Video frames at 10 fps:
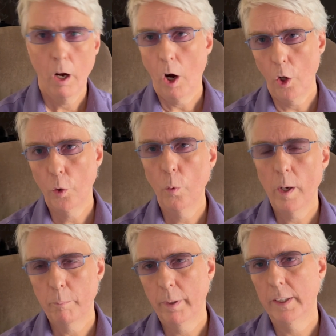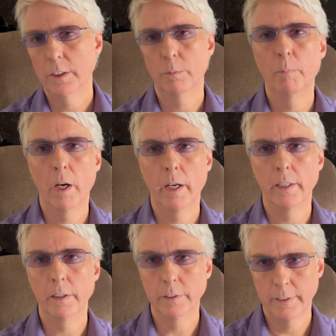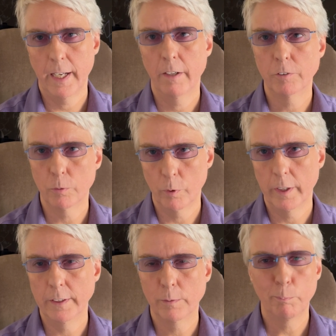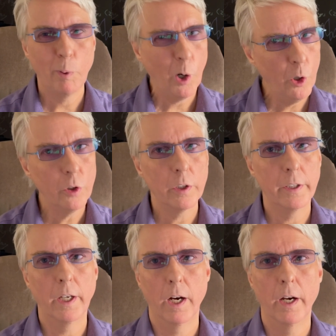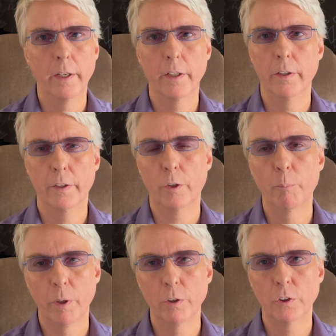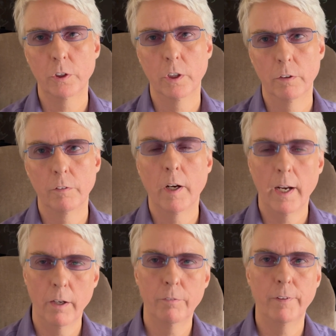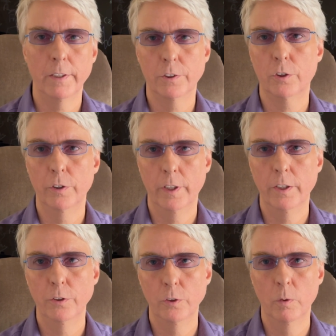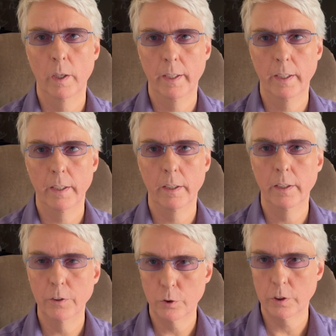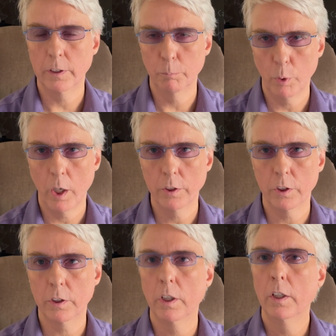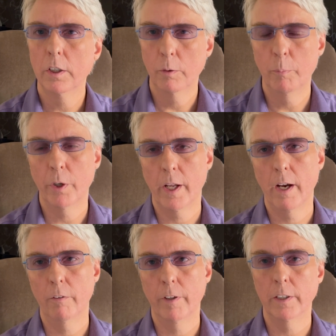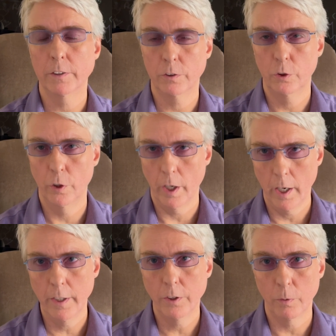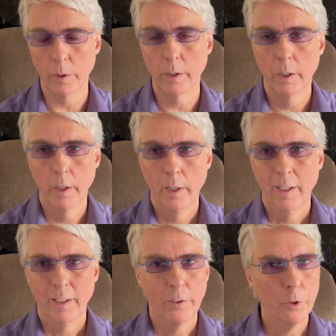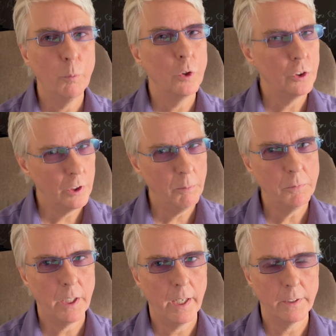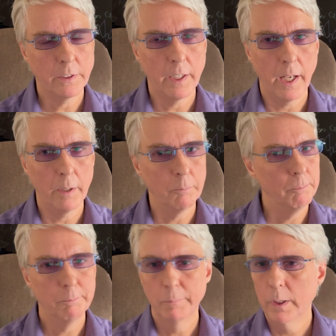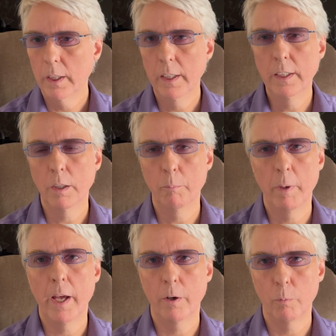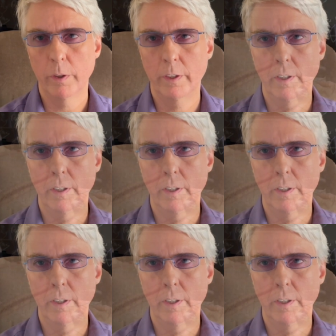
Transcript: Although I based my staff's rates partly on the comparison of how fast could they do an interesting project compared to how fast could I do it, there were some tasks that it didn't matter what